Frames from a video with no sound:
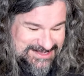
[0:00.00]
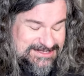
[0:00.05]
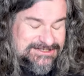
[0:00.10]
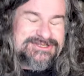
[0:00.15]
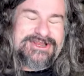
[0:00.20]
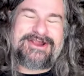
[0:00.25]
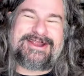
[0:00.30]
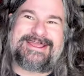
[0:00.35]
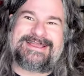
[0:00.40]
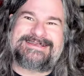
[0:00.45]

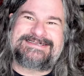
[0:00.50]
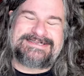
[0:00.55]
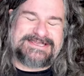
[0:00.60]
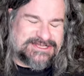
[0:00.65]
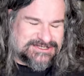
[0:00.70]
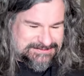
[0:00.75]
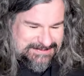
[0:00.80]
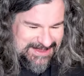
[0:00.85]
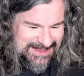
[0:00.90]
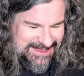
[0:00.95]
Sorry,
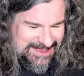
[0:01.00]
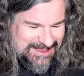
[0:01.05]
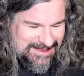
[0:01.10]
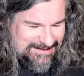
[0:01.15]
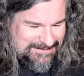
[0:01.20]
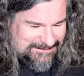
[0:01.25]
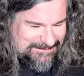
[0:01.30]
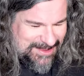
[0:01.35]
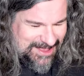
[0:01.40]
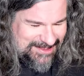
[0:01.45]
excuse me.
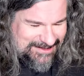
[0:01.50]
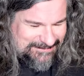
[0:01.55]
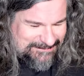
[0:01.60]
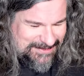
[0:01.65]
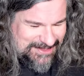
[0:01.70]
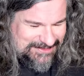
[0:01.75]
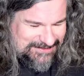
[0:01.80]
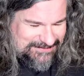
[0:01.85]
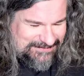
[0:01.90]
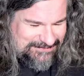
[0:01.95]

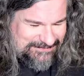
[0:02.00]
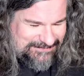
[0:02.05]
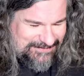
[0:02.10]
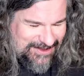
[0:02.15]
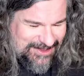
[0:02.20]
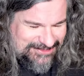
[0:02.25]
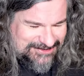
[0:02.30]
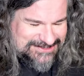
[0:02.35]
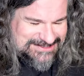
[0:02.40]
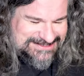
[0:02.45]
Mother,
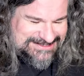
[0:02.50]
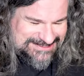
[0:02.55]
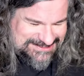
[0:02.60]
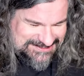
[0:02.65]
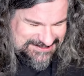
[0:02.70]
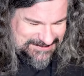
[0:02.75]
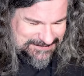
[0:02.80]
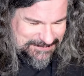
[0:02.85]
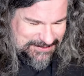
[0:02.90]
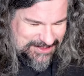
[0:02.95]
father,
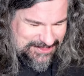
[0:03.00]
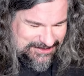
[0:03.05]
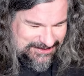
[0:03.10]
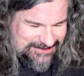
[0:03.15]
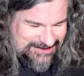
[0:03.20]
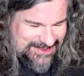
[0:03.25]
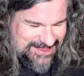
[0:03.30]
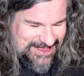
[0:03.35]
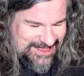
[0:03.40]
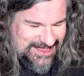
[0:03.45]
sister,
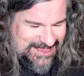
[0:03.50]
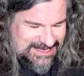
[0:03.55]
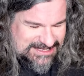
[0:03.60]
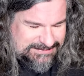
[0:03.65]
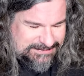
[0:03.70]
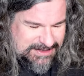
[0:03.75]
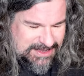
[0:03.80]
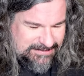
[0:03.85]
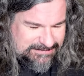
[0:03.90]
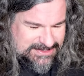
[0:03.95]
brother. It
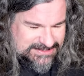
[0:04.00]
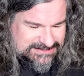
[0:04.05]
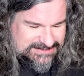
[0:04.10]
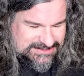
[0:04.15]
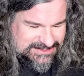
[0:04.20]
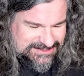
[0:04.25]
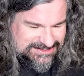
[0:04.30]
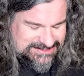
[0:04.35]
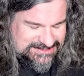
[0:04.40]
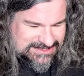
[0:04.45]
has become
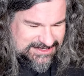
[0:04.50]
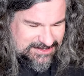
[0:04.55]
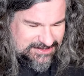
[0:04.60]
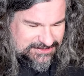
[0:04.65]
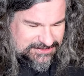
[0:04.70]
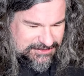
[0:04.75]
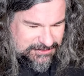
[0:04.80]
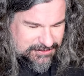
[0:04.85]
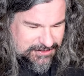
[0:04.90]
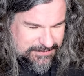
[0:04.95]
necessary to single
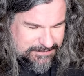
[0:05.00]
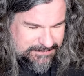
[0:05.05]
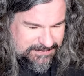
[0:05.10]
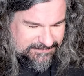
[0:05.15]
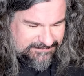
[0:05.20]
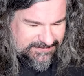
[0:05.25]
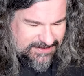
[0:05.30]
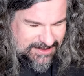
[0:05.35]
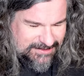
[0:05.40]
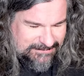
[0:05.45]
out the group
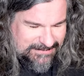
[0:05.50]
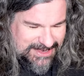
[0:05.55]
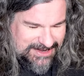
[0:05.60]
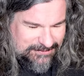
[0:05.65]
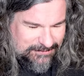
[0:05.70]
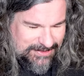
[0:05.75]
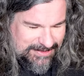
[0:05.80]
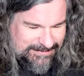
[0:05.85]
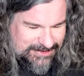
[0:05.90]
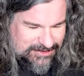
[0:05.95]
of young men
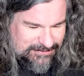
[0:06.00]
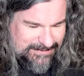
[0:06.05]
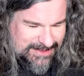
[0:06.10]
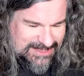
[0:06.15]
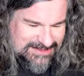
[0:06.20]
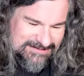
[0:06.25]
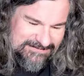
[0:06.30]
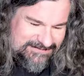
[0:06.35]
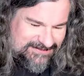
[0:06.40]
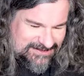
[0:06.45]
and women who
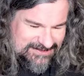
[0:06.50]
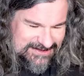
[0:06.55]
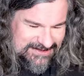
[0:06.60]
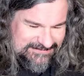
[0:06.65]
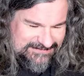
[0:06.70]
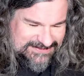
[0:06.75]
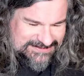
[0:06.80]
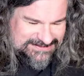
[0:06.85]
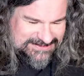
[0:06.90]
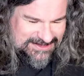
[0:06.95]
make the
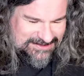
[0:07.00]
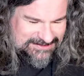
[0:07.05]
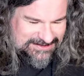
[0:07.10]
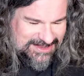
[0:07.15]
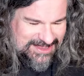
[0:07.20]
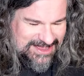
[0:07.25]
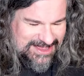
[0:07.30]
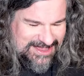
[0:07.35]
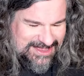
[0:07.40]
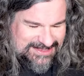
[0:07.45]
Philadelphia sound.
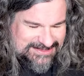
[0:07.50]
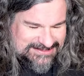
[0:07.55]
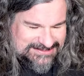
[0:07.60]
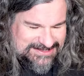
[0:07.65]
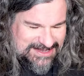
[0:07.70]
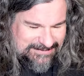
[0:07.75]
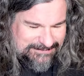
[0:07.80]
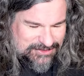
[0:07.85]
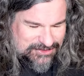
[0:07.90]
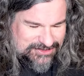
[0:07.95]
In
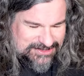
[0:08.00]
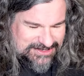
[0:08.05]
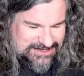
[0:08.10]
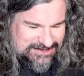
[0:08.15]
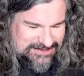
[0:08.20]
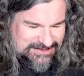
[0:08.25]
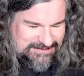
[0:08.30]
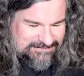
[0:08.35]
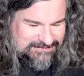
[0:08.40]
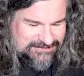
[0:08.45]
this album, you can
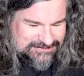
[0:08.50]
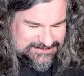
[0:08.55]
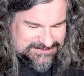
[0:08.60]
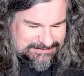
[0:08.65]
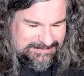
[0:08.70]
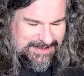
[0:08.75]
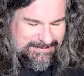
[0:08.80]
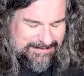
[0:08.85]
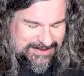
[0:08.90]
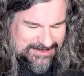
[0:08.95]
hear the
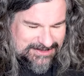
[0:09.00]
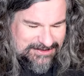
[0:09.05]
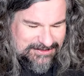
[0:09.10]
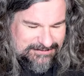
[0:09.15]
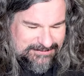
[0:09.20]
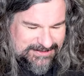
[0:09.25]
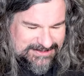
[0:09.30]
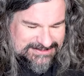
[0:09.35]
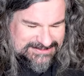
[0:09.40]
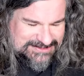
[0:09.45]
influences made by
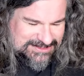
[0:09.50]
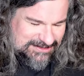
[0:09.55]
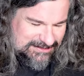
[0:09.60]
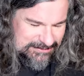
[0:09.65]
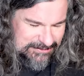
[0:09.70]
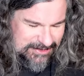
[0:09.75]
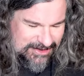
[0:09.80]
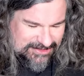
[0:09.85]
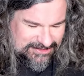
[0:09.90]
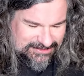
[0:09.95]
known but the
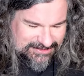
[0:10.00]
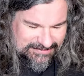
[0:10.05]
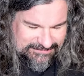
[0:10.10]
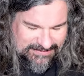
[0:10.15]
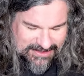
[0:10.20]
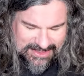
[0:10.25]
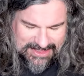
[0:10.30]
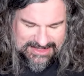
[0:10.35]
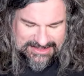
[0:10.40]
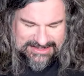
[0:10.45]
sister, brother,
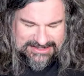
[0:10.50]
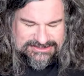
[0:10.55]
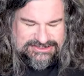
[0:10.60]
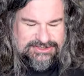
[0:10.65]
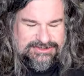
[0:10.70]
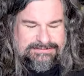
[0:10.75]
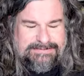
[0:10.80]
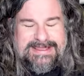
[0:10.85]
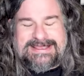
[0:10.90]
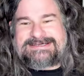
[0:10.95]
love.
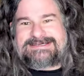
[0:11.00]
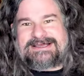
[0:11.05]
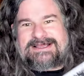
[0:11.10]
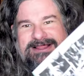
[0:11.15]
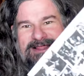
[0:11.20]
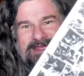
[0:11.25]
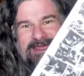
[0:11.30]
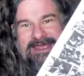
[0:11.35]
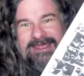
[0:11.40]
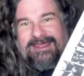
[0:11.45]
So
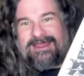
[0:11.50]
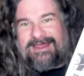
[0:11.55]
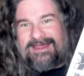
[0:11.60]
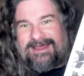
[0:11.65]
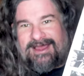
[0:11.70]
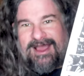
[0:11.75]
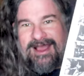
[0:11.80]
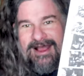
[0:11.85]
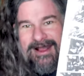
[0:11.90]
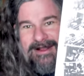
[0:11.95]
basically,
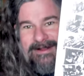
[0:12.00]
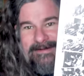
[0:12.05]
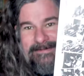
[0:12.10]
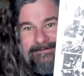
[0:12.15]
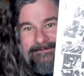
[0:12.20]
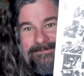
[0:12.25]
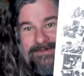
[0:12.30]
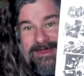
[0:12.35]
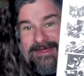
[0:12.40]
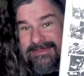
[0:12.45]

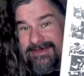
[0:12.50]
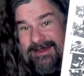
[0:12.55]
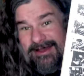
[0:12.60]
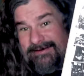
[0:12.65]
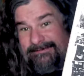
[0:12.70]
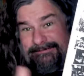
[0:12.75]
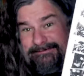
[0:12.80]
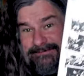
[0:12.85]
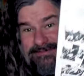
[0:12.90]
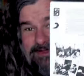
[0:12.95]

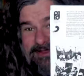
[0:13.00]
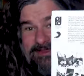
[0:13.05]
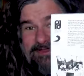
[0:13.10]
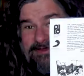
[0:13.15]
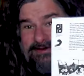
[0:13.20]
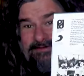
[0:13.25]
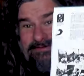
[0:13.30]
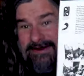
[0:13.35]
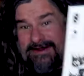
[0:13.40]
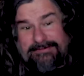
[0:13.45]
the
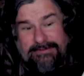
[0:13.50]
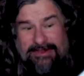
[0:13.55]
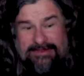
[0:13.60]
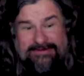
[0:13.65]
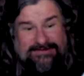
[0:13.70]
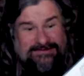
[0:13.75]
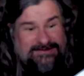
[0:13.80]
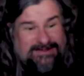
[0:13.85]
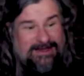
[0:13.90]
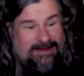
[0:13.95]
Funk
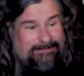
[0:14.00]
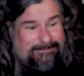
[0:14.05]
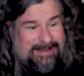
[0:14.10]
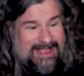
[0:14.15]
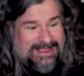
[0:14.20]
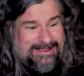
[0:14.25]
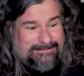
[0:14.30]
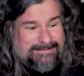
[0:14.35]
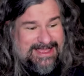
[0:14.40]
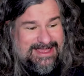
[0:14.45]
Brothers, the
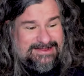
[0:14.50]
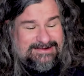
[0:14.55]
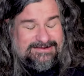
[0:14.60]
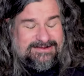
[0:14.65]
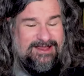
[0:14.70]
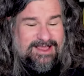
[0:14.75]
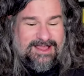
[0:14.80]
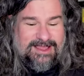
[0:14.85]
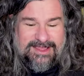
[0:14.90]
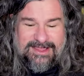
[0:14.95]
backing
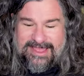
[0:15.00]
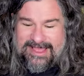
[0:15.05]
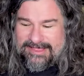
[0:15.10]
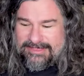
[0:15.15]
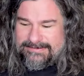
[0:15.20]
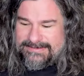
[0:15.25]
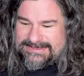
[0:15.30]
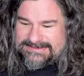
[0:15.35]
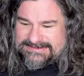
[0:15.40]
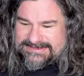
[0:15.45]
band
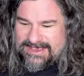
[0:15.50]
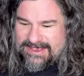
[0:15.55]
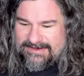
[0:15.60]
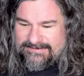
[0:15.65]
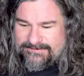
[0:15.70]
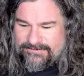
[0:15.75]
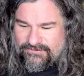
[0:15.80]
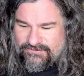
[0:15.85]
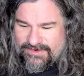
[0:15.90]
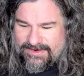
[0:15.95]
elements
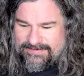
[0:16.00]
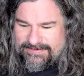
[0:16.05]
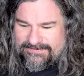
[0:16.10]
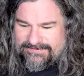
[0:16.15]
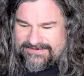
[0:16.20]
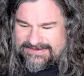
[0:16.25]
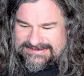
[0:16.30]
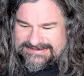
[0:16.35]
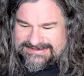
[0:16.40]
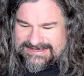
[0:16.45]
from the
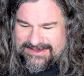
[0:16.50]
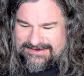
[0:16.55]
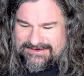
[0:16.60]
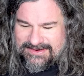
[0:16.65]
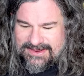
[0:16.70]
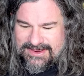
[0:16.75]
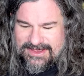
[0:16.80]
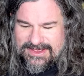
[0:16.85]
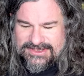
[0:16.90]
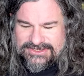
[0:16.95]
Philly sound.
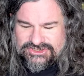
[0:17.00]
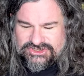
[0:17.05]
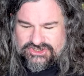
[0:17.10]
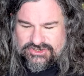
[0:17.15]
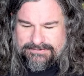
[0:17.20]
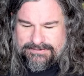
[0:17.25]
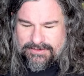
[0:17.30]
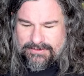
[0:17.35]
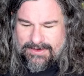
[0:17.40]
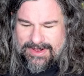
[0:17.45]

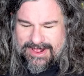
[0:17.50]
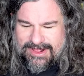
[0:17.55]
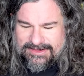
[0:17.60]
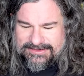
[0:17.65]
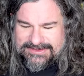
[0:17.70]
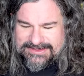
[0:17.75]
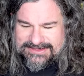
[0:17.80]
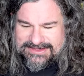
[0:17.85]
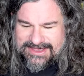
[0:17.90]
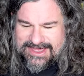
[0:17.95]
Super
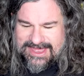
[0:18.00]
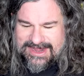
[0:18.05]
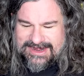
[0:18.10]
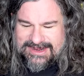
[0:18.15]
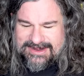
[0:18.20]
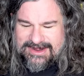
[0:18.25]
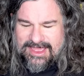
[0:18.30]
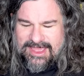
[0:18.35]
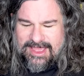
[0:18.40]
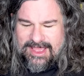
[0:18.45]
wild that they get
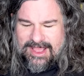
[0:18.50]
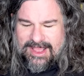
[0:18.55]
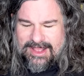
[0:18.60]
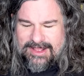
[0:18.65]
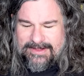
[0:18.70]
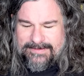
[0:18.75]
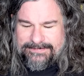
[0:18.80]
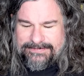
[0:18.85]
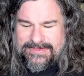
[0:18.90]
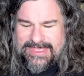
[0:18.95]
it.
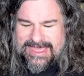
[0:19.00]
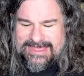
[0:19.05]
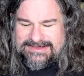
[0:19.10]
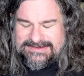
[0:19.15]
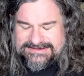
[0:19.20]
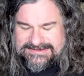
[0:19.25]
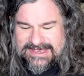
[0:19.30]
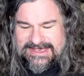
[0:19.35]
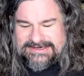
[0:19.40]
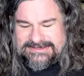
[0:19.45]

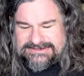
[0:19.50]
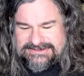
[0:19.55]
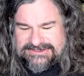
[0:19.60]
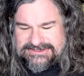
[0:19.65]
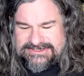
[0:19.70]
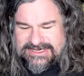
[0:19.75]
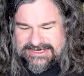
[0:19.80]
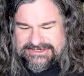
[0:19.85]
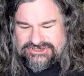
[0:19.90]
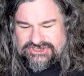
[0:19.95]
And
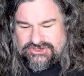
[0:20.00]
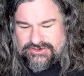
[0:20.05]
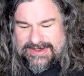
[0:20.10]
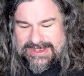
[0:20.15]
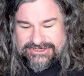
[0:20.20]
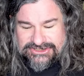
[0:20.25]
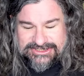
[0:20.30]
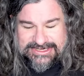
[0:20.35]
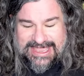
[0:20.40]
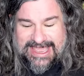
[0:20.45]
side two
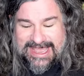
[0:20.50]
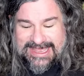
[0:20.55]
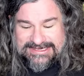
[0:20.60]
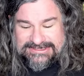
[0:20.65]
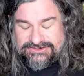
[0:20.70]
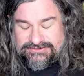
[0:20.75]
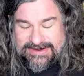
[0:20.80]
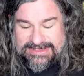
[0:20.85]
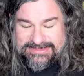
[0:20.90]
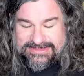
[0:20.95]
actually
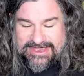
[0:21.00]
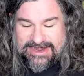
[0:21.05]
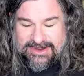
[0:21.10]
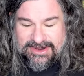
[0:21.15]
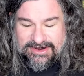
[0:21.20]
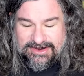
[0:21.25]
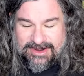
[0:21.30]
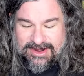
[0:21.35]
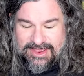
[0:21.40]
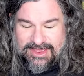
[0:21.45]
has right
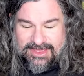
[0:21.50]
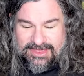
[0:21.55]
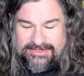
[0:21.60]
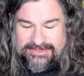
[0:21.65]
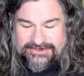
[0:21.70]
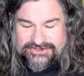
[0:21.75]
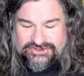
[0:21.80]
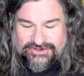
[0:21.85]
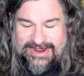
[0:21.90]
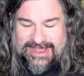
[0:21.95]
there
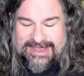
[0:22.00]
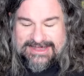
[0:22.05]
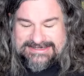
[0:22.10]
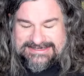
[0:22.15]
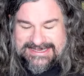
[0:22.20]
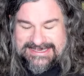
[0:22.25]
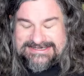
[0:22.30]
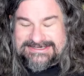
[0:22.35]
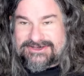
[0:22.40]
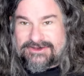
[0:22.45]
the
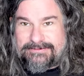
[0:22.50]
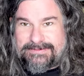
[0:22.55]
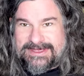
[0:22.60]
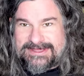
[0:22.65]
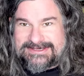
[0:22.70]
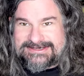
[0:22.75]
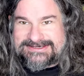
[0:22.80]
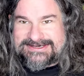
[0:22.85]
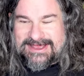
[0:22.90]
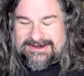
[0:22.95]
track
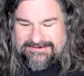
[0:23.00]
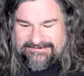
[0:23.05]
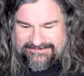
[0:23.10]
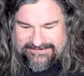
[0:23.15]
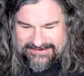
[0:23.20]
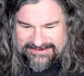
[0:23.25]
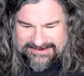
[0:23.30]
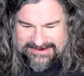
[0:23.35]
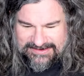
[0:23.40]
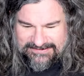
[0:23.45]
TSOP, The Sound of
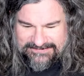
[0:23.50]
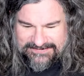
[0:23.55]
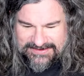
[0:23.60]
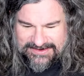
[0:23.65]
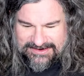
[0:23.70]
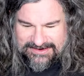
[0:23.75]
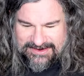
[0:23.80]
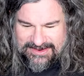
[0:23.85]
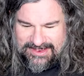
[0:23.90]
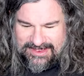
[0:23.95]

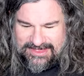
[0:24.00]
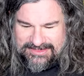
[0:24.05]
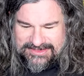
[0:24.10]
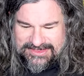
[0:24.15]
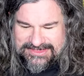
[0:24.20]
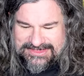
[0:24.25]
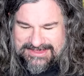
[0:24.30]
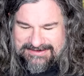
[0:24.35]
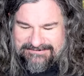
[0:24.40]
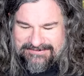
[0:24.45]
Philadelphia,
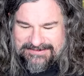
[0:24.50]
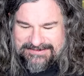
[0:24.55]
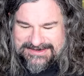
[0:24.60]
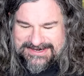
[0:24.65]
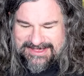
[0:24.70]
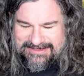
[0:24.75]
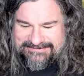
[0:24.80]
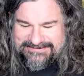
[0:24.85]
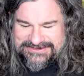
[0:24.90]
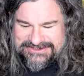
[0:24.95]
the theme from the
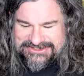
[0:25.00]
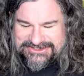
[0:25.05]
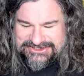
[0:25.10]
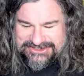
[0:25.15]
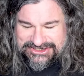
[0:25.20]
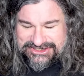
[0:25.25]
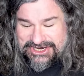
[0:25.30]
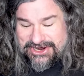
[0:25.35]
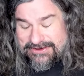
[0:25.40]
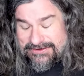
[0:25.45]
television
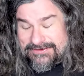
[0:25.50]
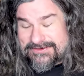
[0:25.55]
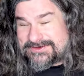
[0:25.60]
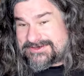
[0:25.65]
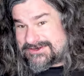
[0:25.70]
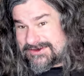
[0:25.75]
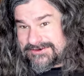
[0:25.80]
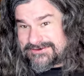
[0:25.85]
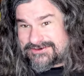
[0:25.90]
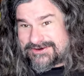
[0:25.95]
show
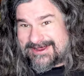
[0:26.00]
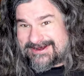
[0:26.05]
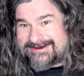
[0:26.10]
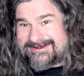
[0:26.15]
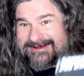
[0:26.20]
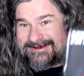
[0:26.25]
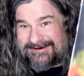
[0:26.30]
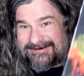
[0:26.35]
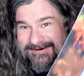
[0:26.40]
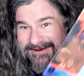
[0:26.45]
Soul Train
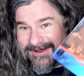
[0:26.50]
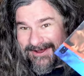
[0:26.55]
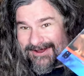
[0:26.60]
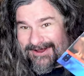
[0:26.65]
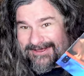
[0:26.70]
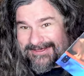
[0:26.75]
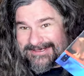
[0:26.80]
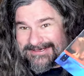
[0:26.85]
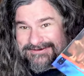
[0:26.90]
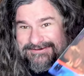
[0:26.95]

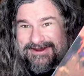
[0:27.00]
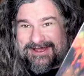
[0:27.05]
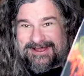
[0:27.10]
on this